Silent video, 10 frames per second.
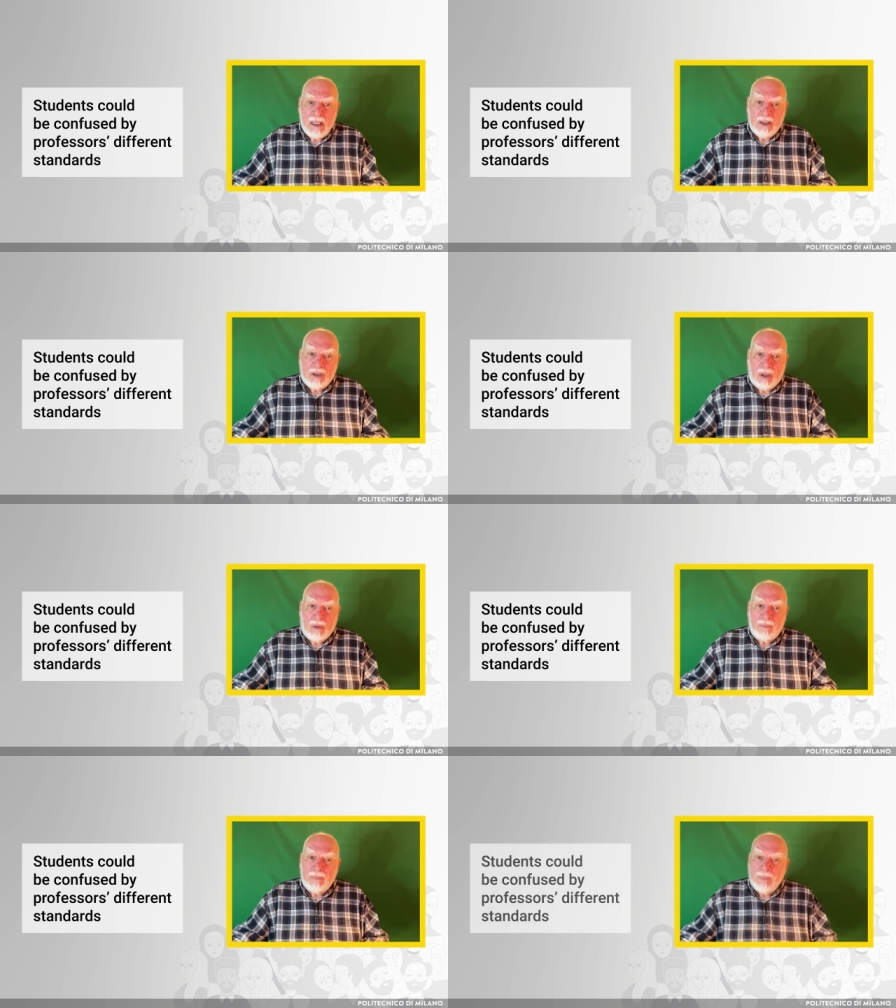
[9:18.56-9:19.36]

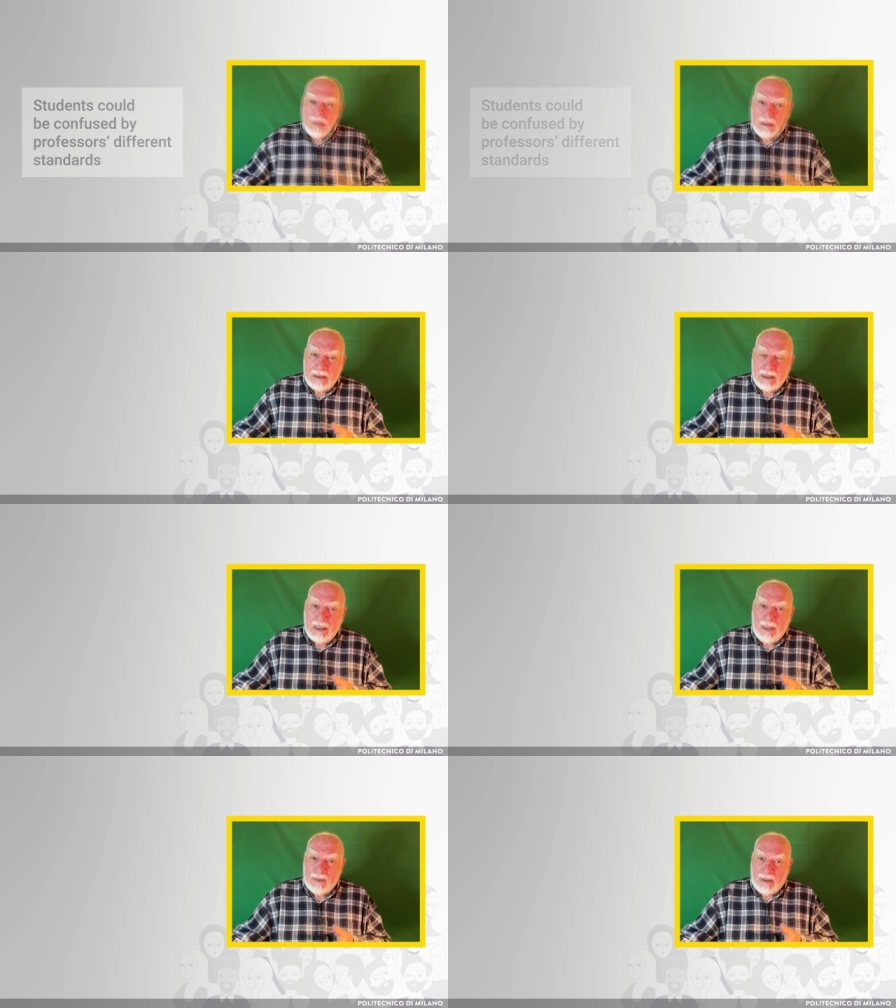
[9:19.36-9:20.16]
So
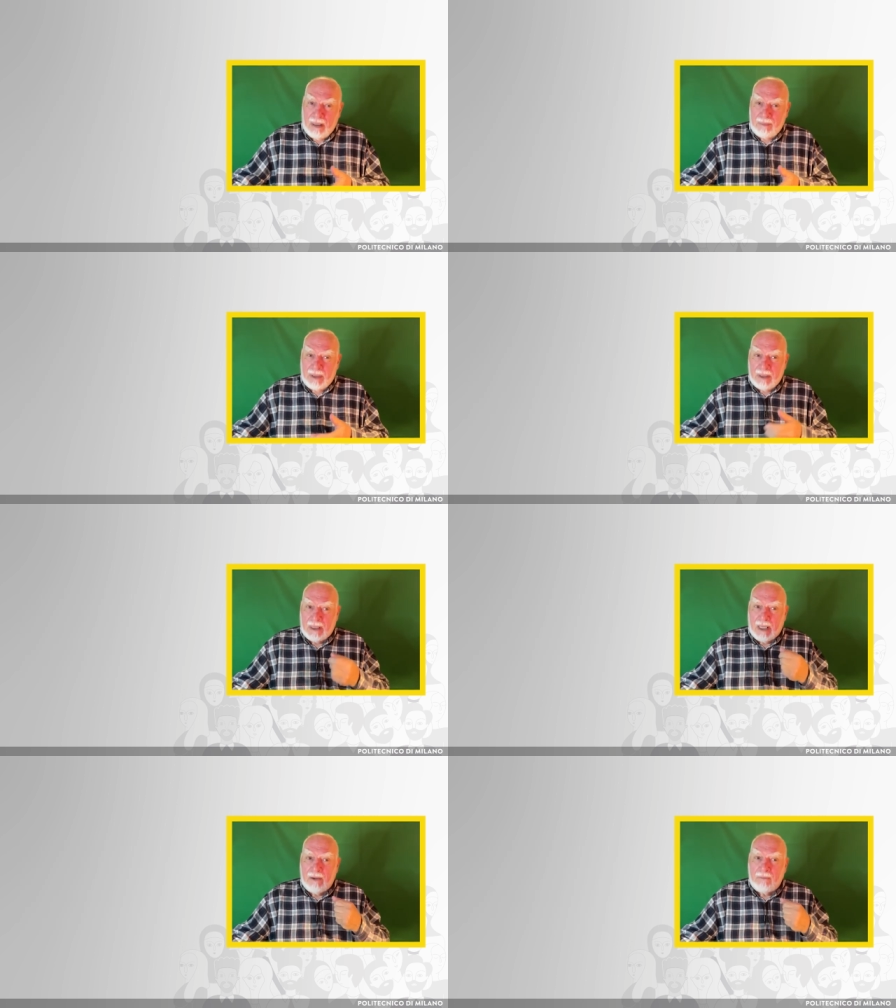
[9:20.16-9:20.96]
together, Anna and
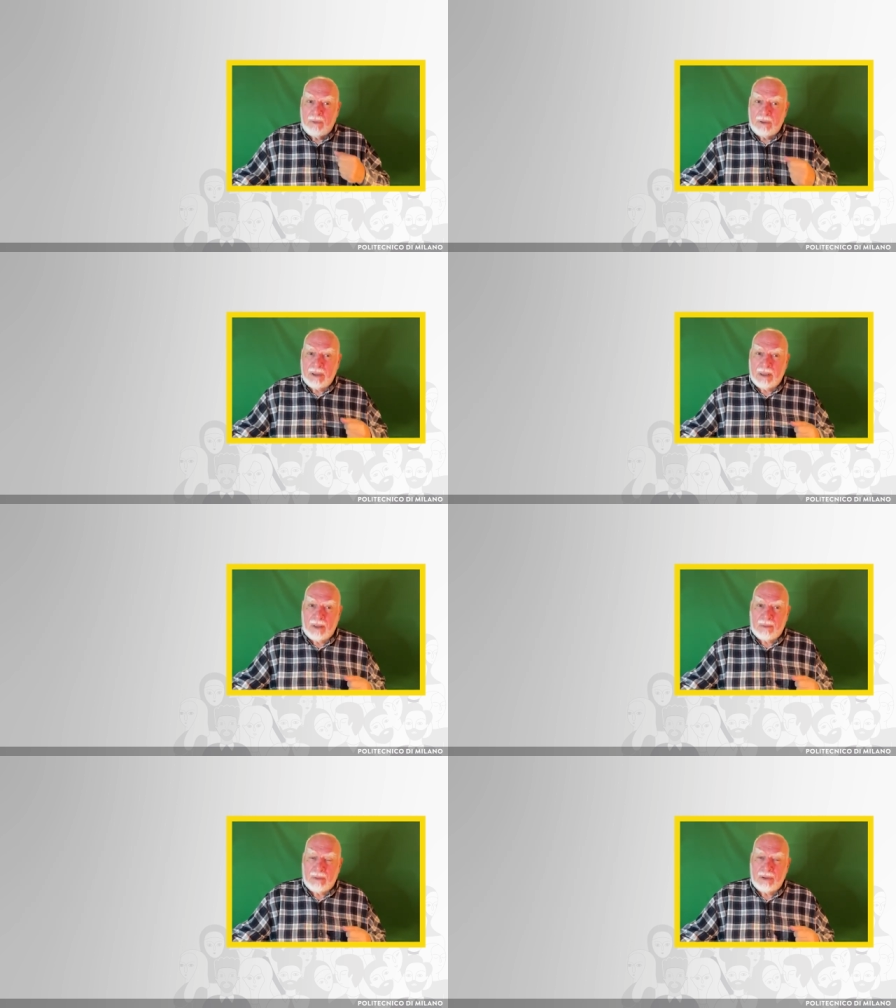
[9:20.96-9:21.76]
I have put
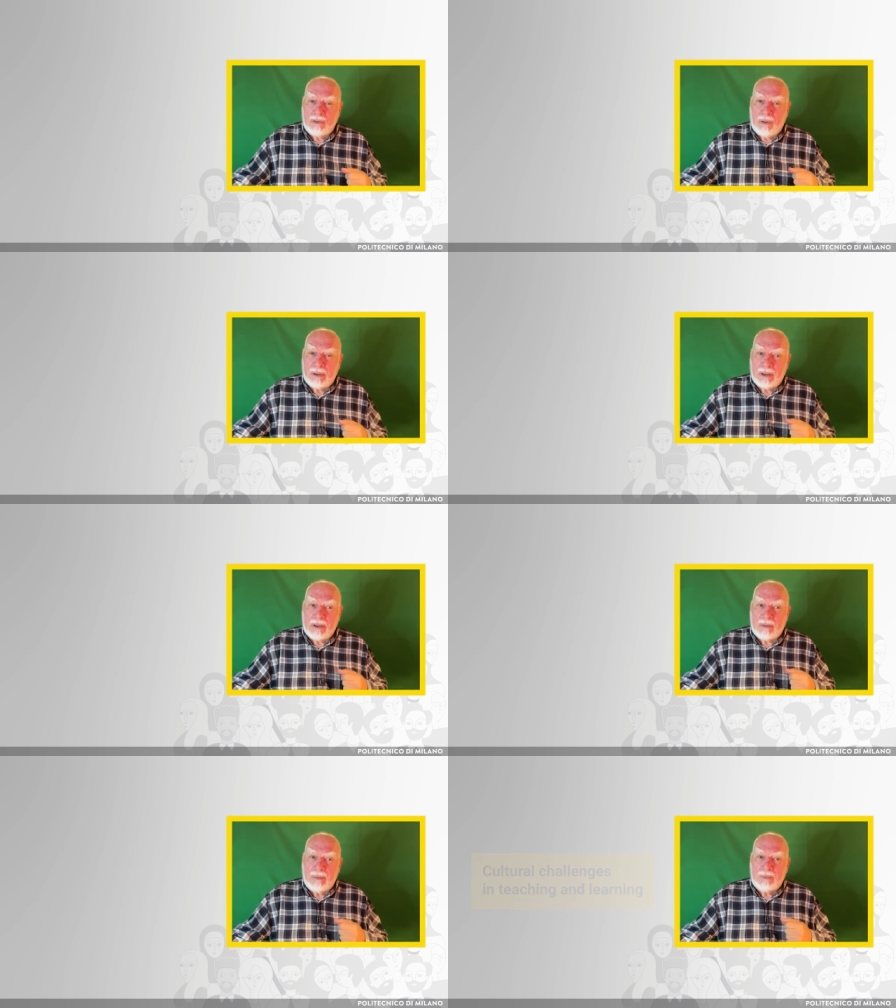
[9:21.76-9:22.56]
together a short
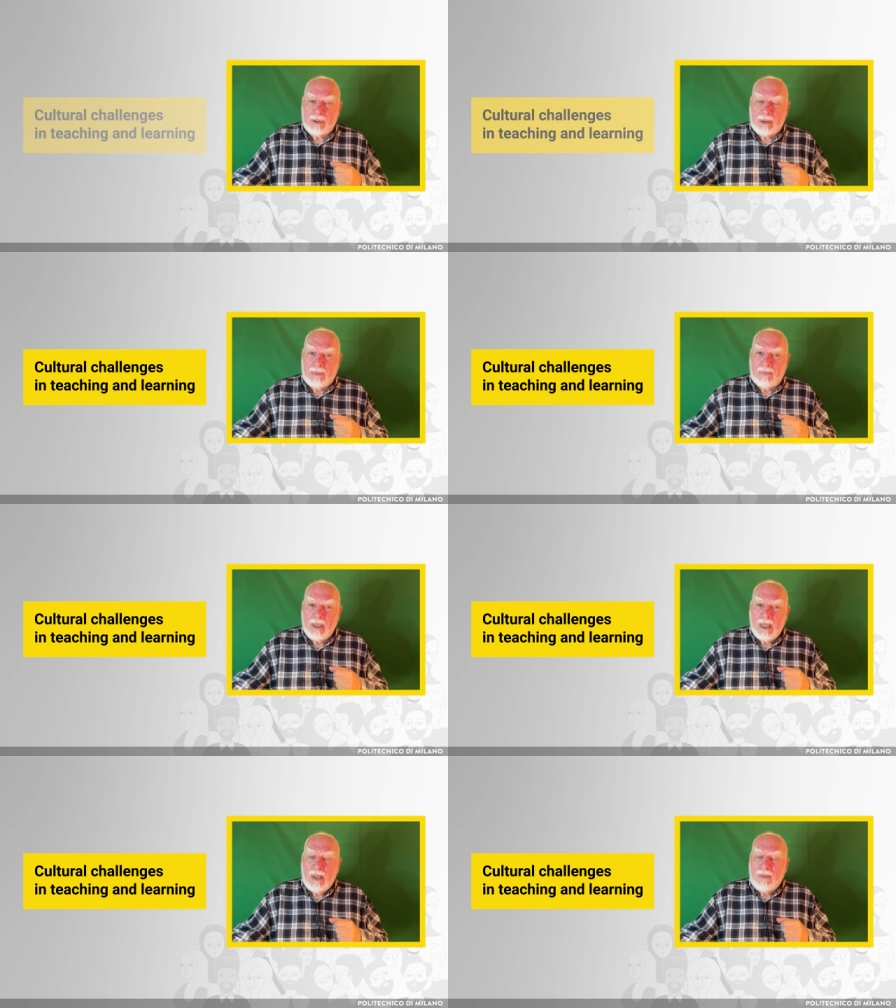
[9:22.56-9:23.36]
description of
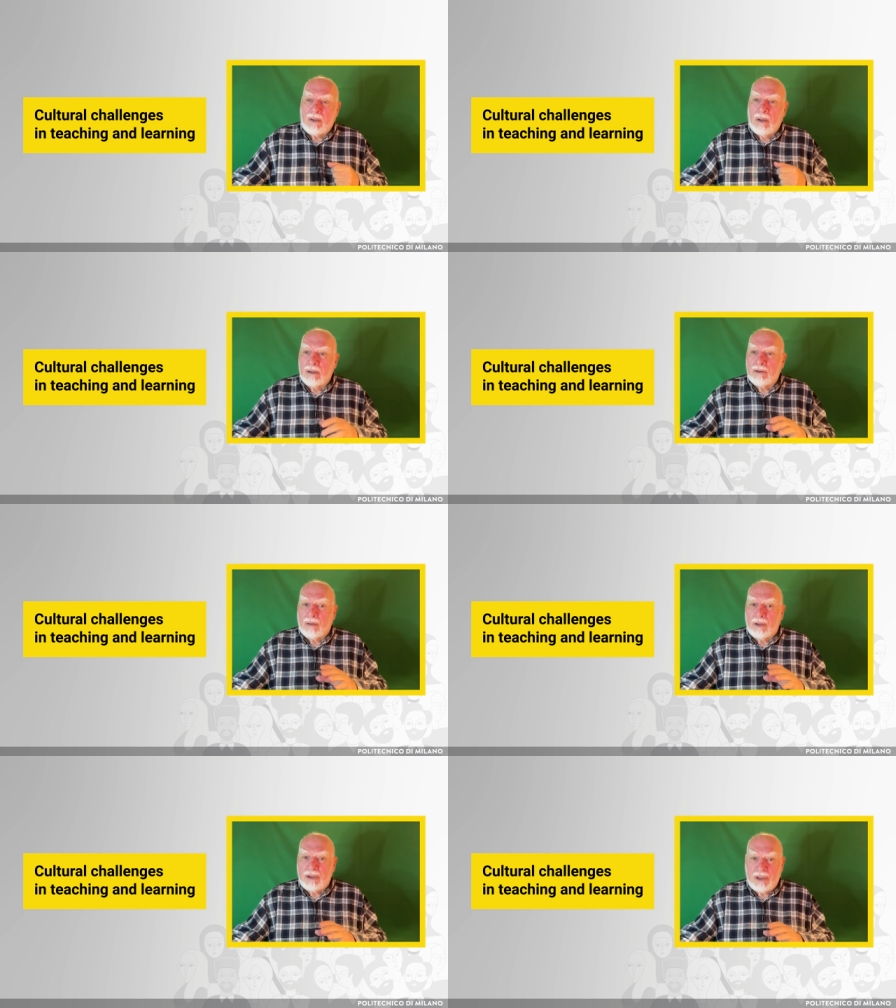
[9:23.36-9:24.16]
the
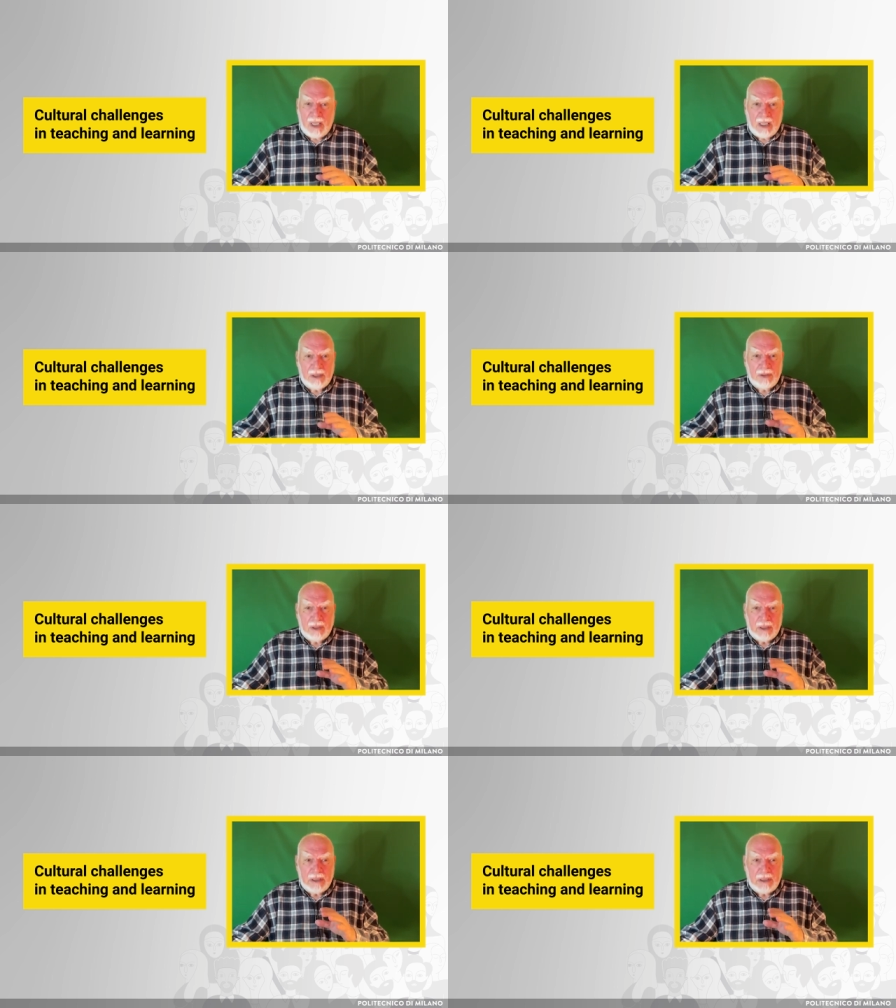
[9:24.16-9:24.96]
cultural
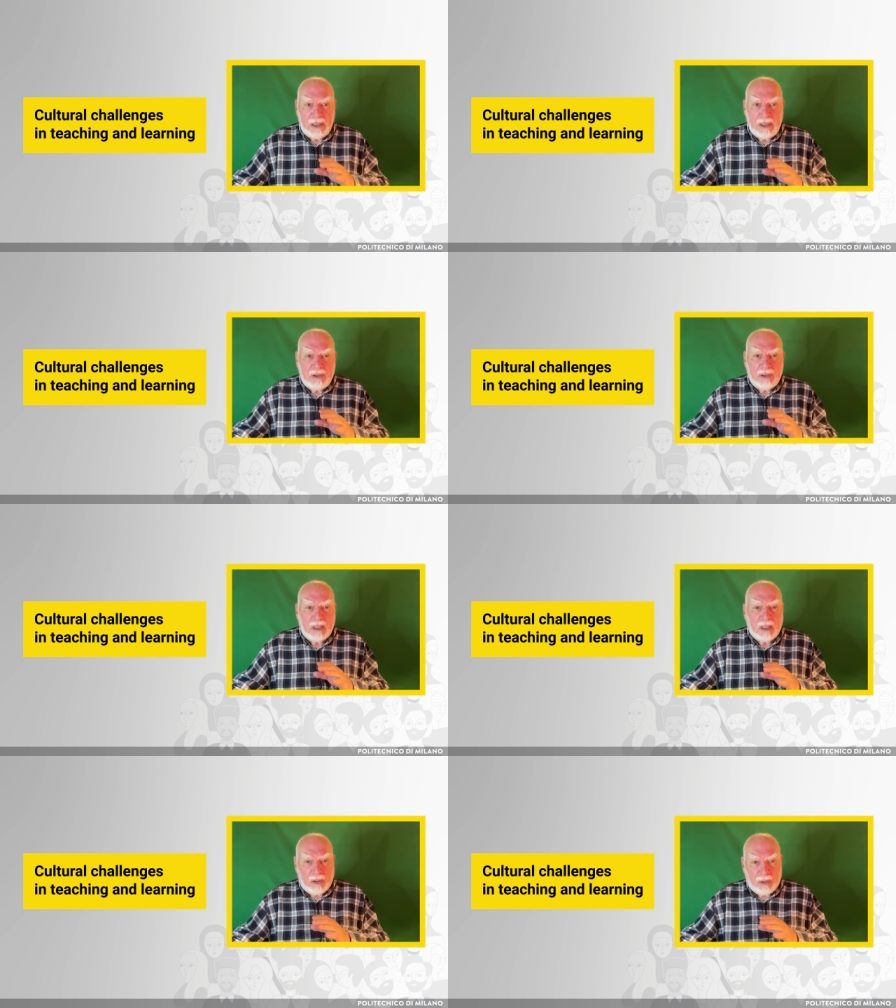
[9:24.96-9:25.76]
challenges in teaching
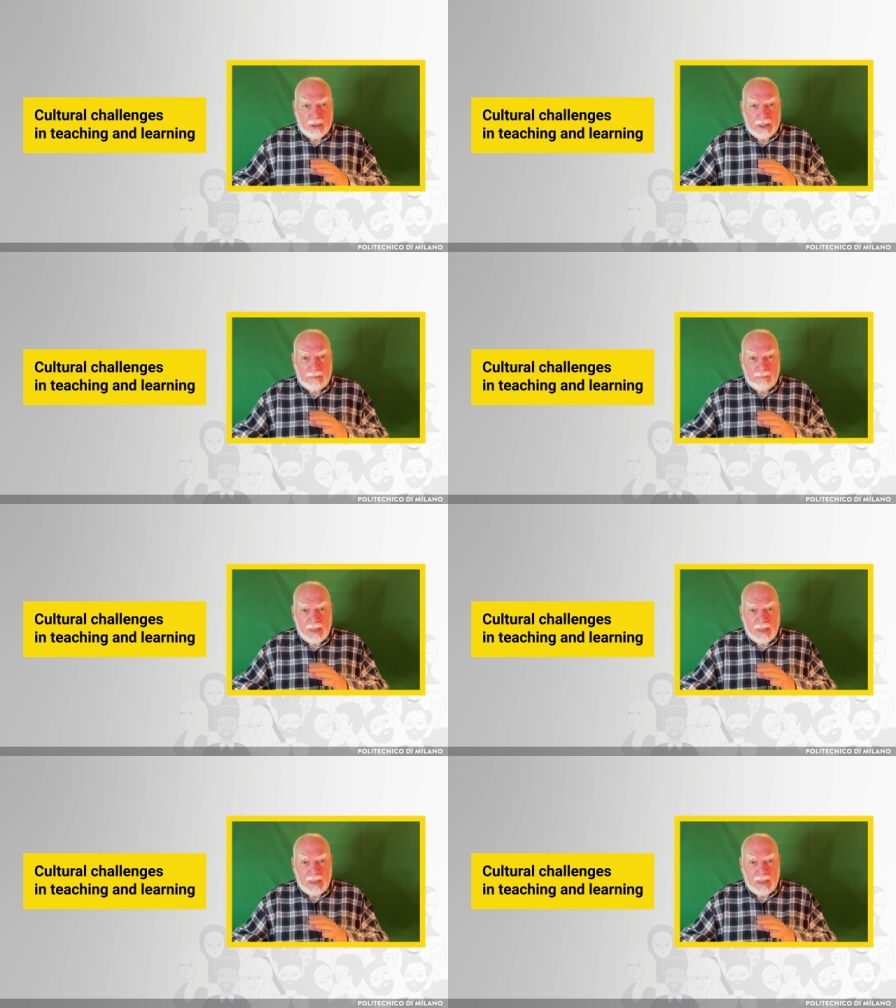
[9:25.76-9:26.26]
and learning.